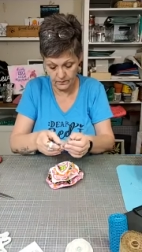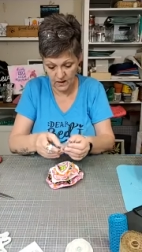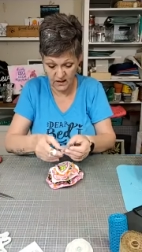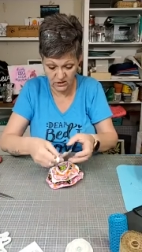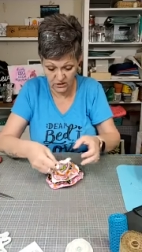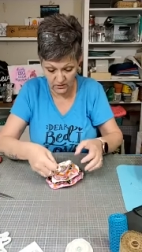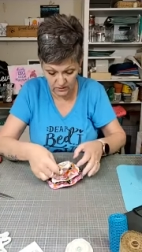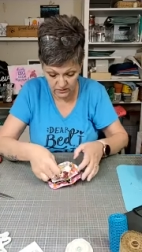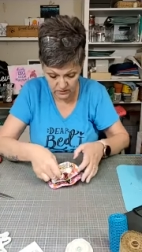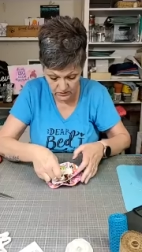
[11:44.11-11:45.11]
Actually, I think
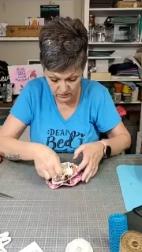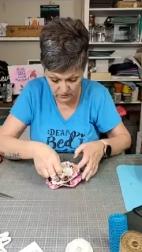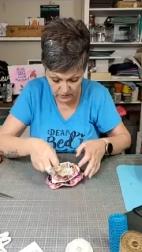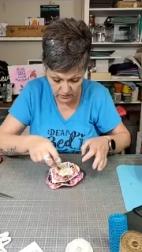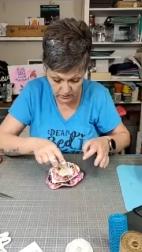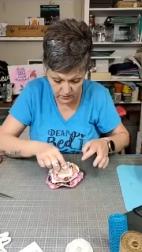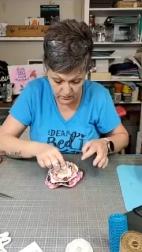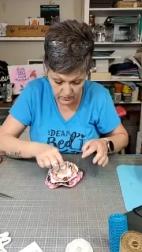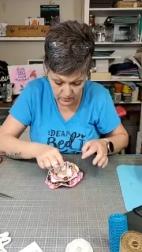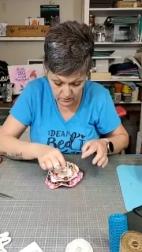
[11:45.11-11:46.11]
it's gonna look good.
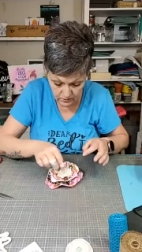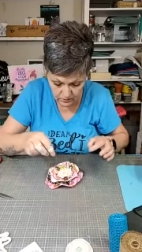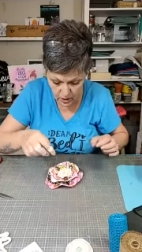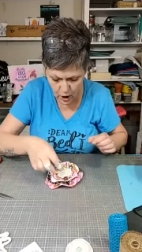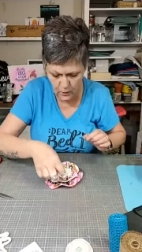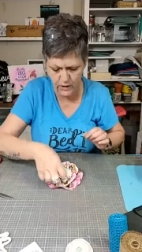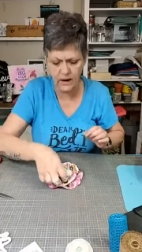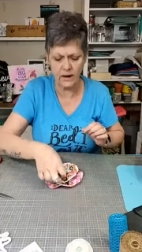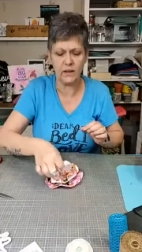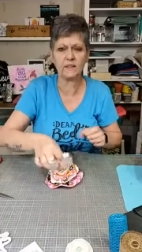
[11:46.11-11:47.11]
Oh
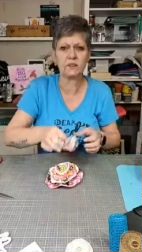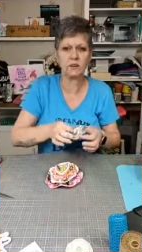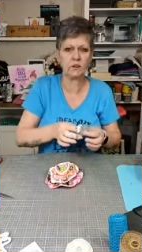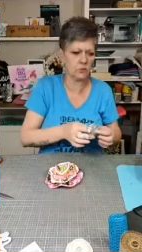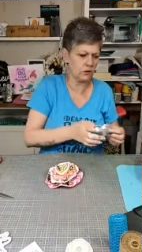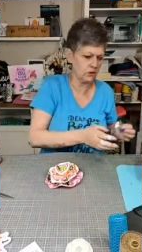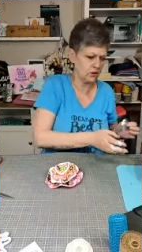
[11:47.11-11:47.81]
yeah, that's gonna look really